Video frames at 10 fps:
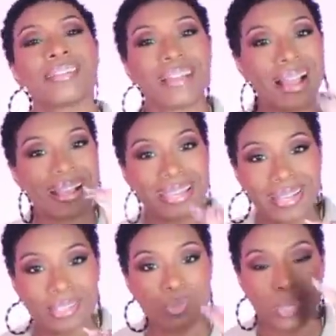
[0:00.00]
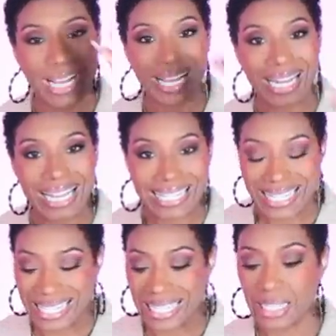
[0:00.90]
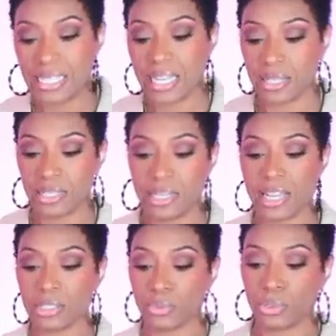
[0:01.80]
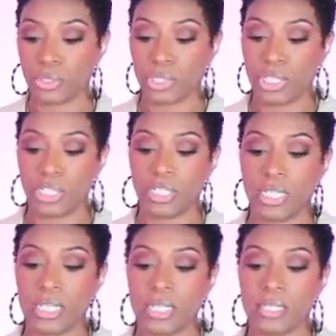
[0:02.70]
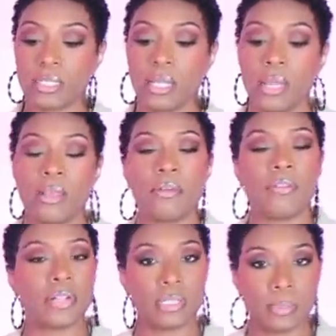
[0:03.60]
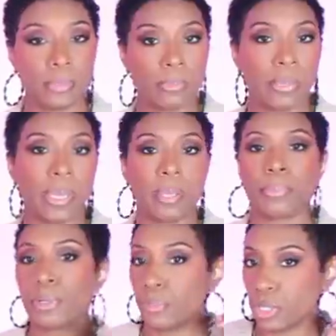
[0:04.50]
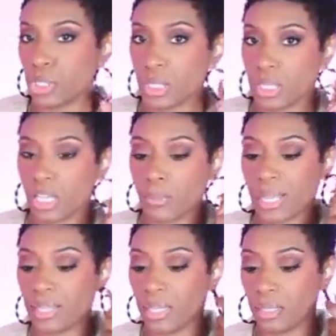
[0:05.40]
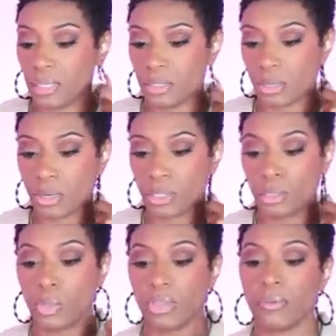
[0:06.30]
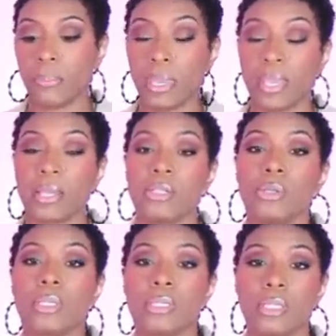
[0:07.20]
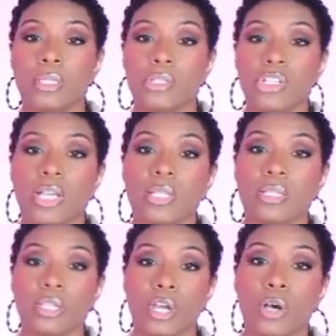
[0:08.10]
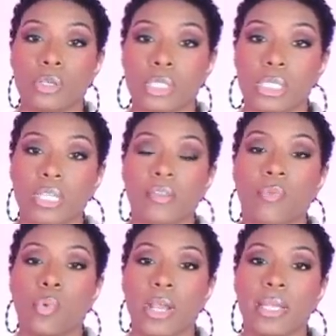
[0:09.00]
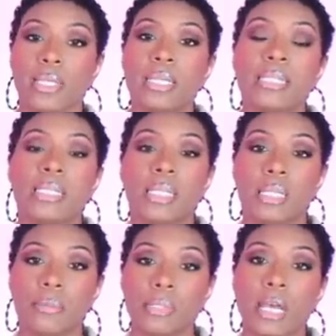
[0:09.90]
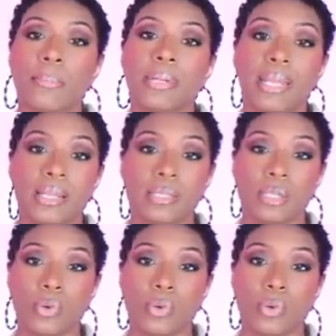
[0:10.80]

I guess when I cannot see. Now, the next one on here is very similar pant, pretty much the same. I think these are the Loewe pant. You can see that she has a long sleeve white tee up top, and it has the